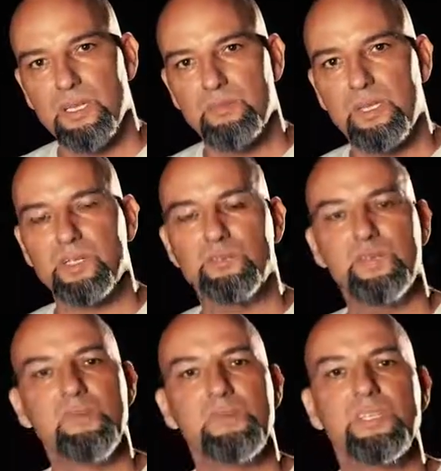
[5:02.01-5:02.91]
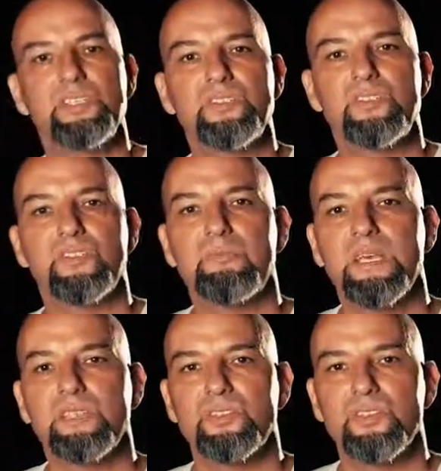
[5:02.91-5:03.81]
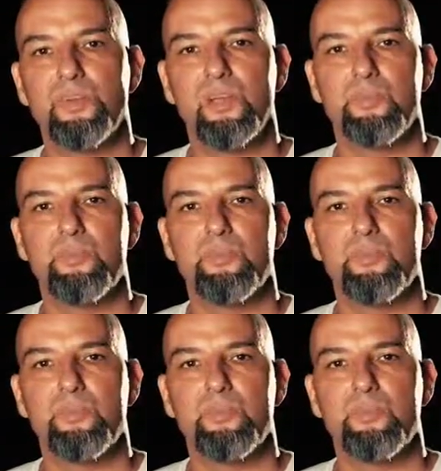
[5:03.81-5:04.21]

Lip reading: Because when you minister to men's soul, it